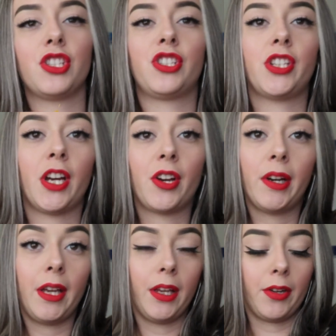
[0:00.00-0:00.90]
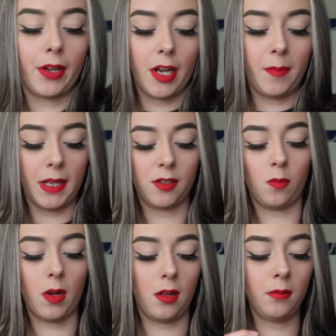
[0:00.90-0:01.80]
just decorate your cup
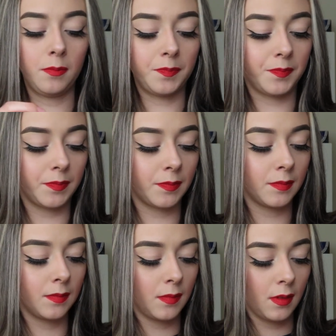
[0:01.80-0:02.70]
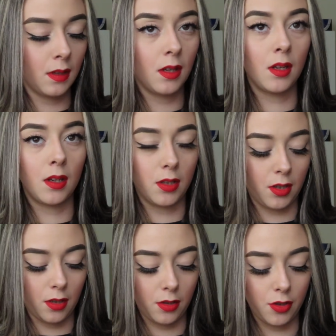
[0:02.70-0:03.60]
as well.
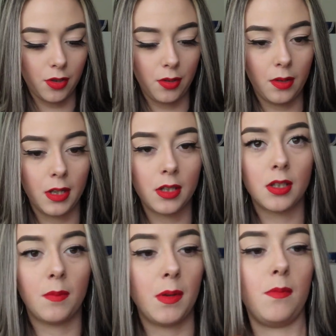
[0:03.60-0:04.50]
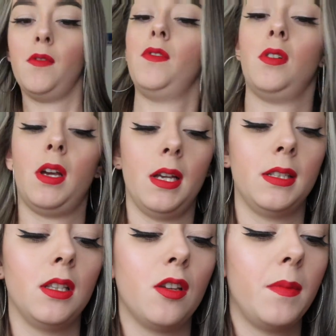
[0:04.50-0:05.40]
Here, I'll show you guys. Let me move you
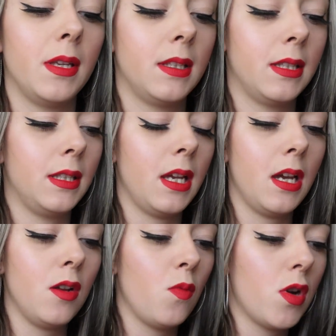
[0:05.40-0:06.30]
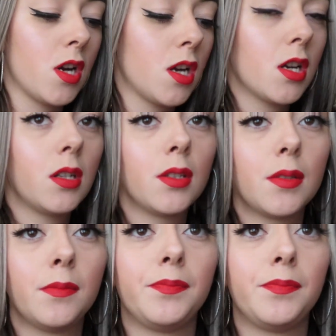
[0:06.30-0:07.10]
guys a little bit downwards,